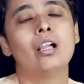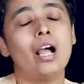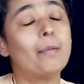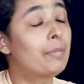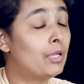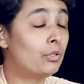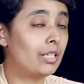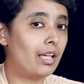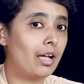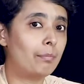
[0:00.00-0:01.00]

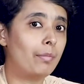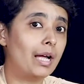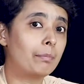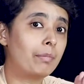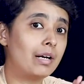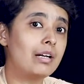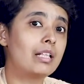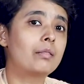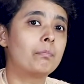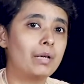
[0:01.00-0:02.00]
Abhyudaya by
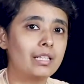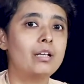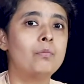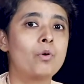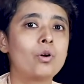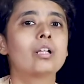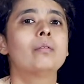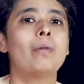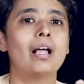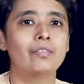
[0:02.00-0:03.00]
Pandit Madan
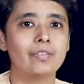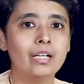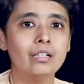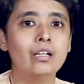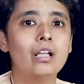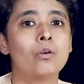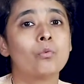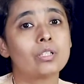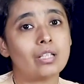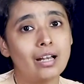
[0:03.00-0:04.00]
Mohan Malviya
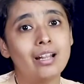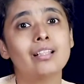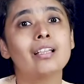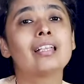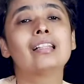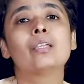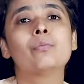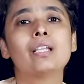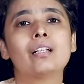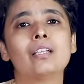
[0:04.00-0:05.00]
was another Hindi
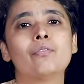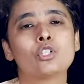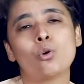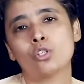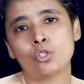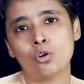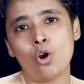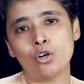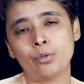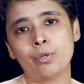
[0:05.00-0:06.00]
weekly which also
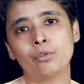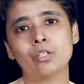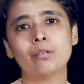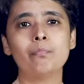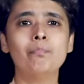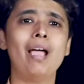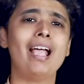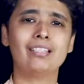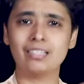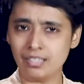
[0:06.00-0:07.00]
contributed
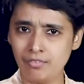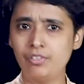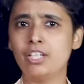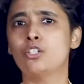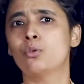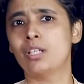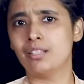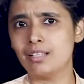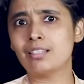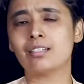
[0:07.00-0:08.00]
massively
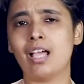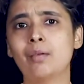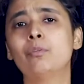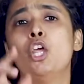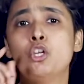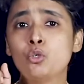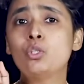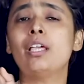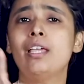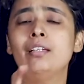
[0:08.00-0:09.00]
during this time to
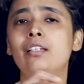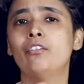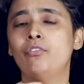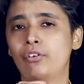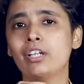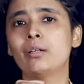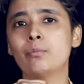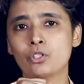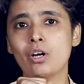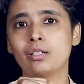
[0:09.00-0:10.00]
the Indian freedom
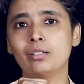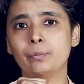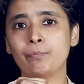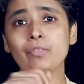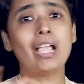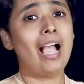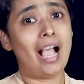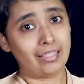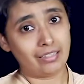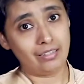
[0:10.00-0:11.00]
struggle.
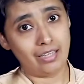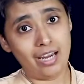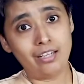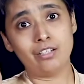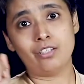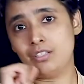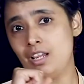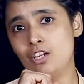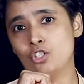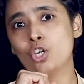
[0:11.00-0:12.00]
At a later
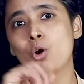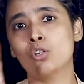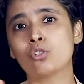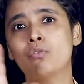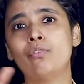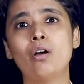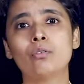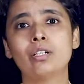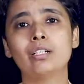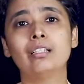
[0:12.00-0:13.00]
stage, he also
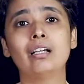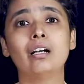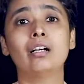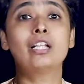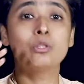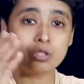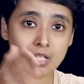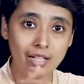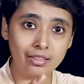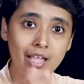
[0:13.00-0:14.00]
founded the
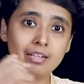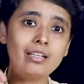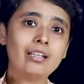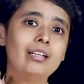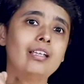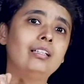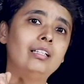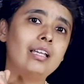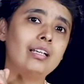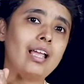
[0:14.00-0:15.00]
Hindustan Dainik in
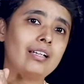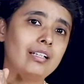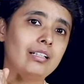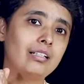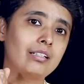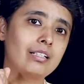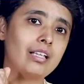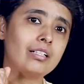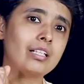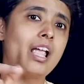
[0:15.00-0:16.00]
Hindi in
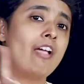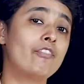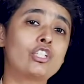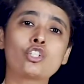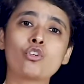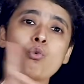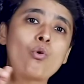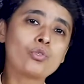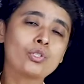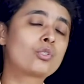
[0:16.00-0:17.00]
1936, which
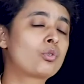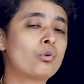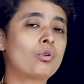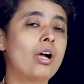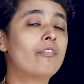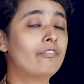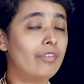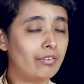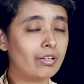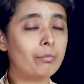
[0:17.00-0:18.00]
rose to a
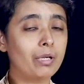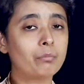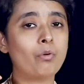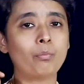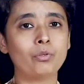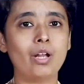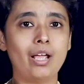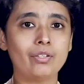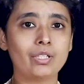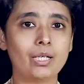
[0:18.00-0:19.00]
very big
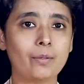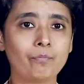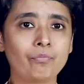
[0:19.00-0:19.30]
popularity.